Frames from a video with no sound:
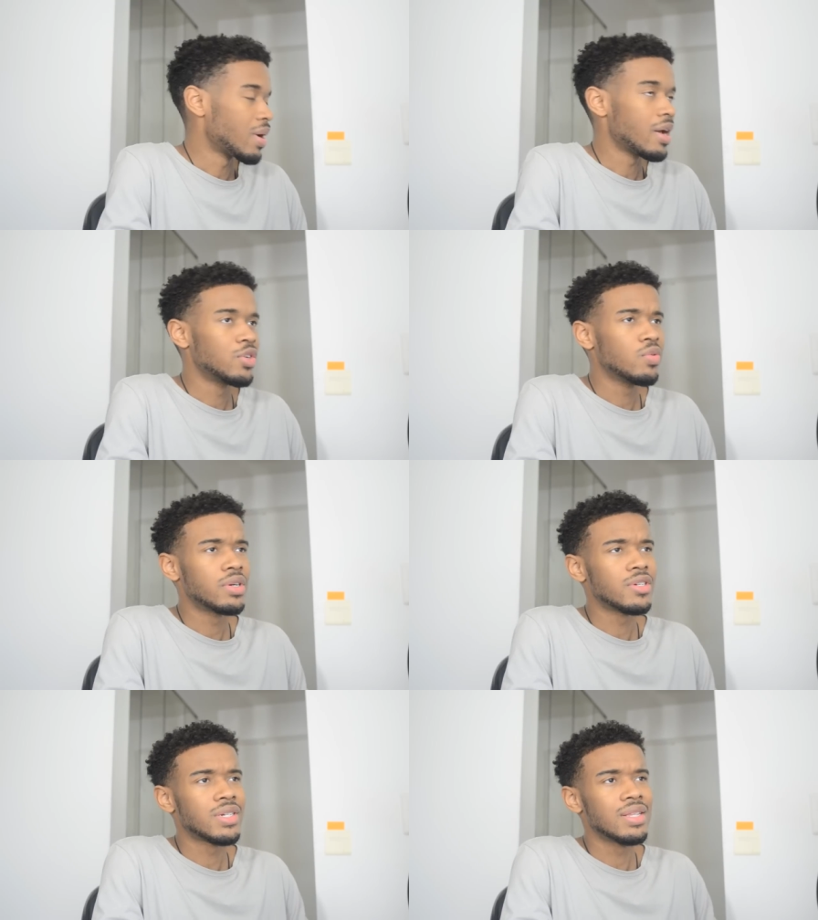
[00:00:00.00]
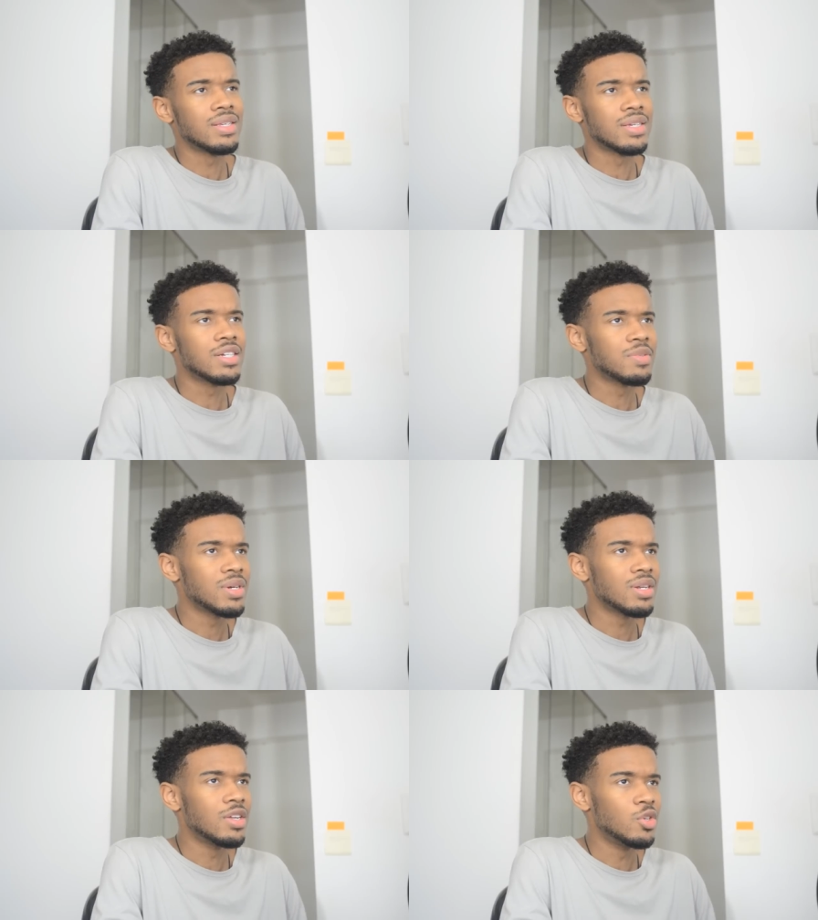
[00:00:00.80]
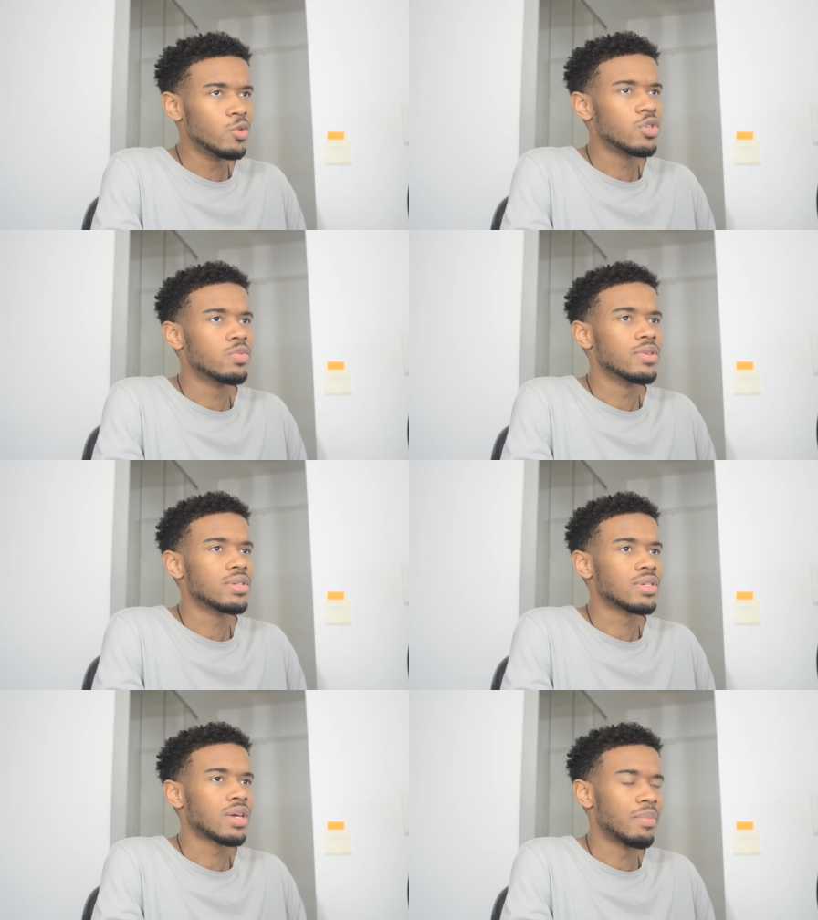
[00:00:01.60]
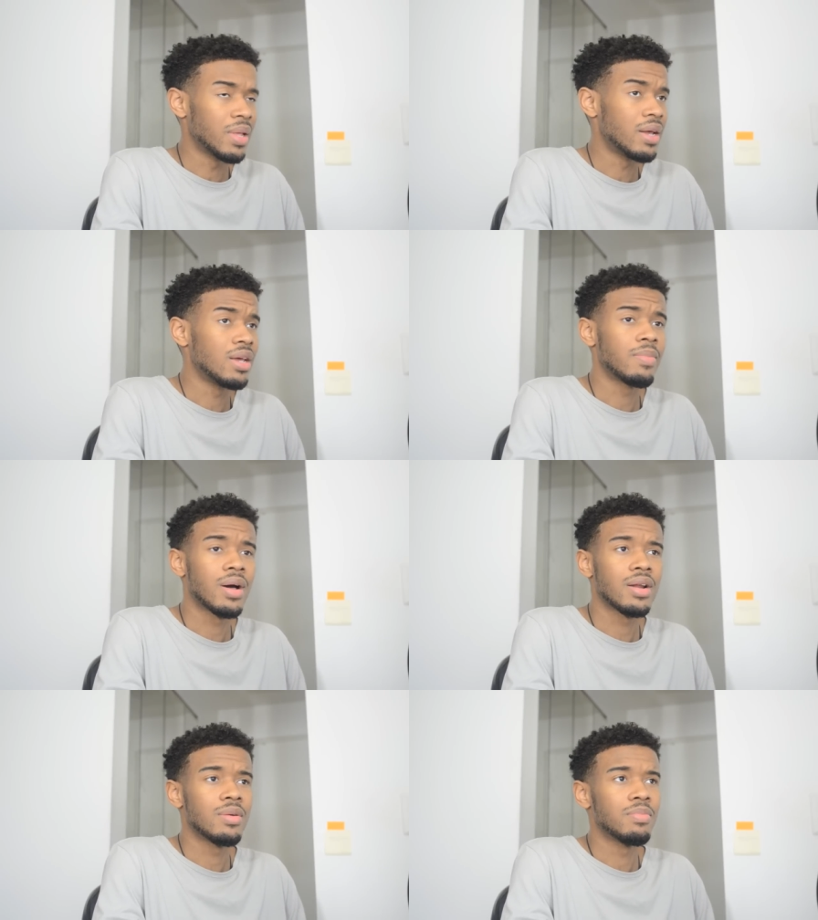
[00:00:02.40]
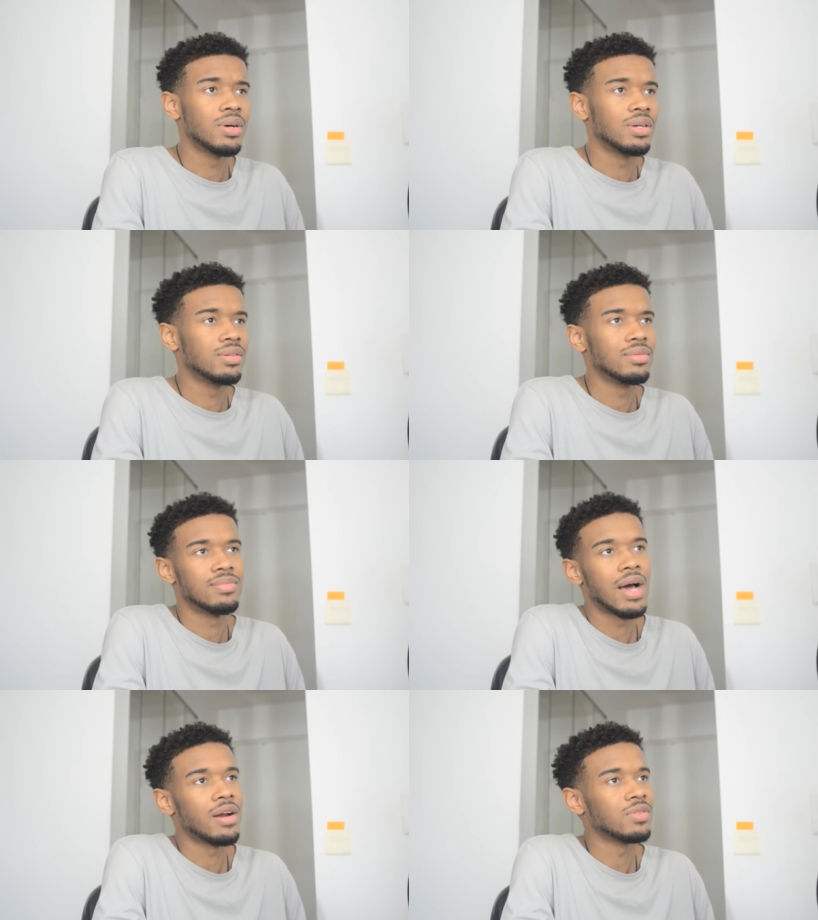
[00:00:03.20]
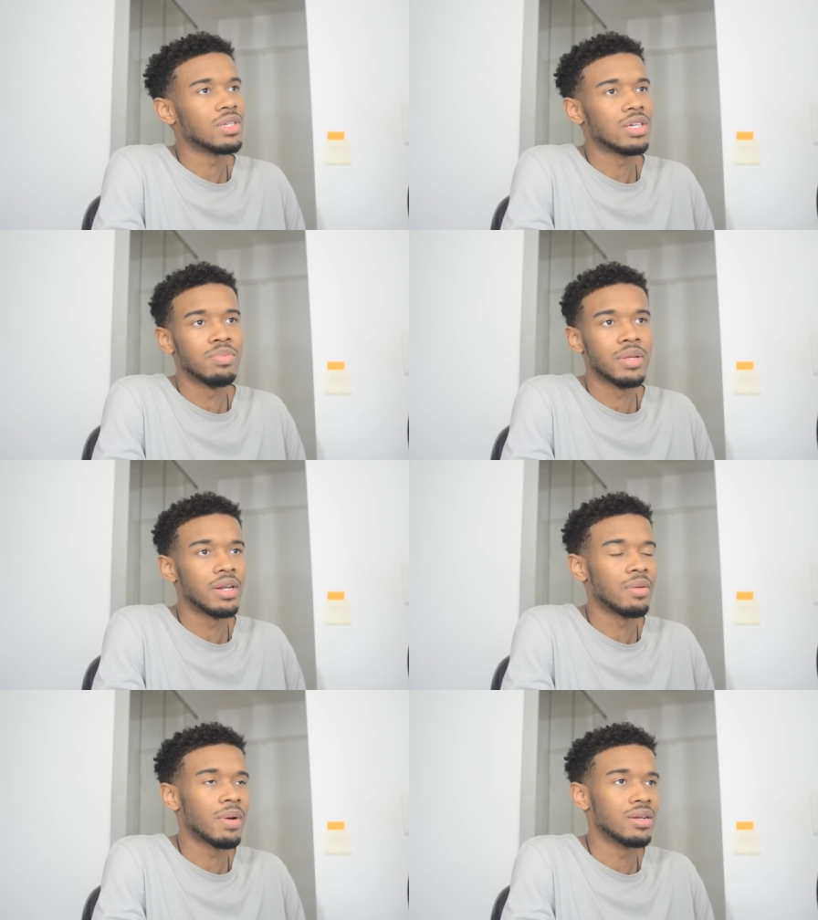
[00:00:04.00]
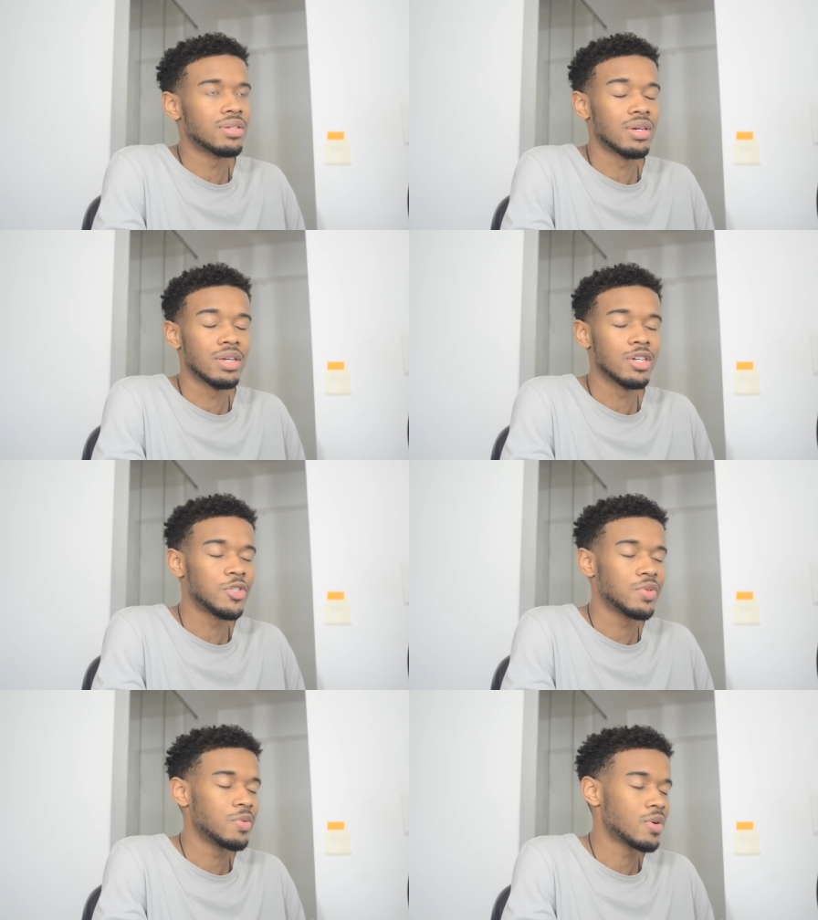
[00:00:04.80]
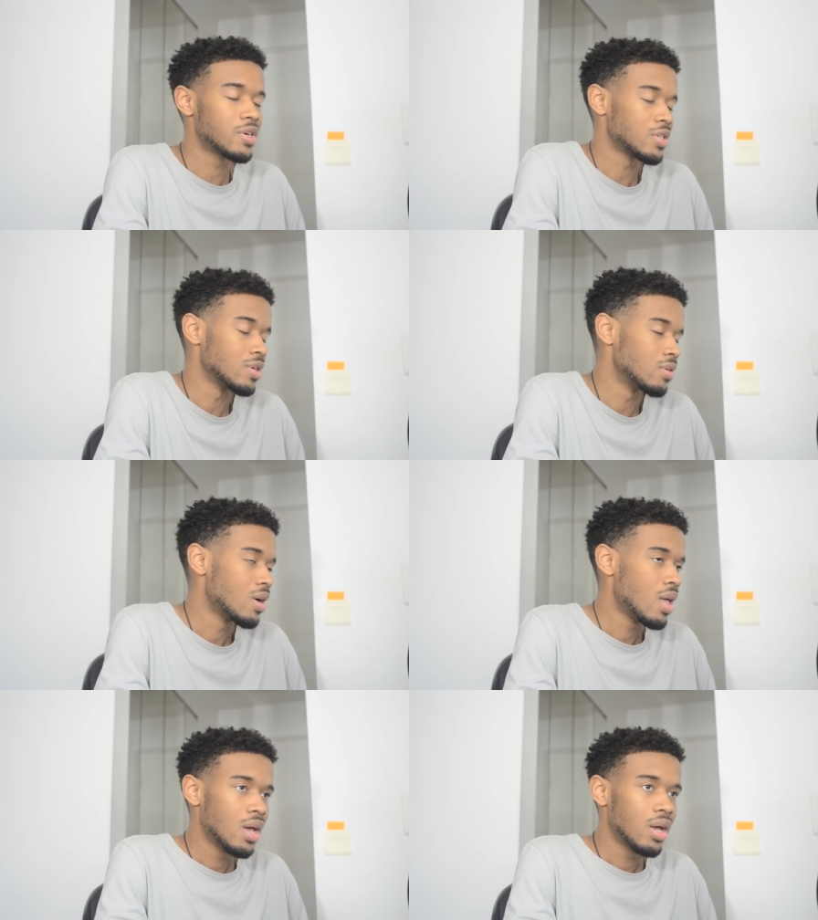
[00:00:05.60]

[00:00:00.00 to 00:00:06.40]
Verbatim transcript: But I do understand the sentiment in YouTubers complaining about it, but I don't think complaining about it is going to get you anywhere. So,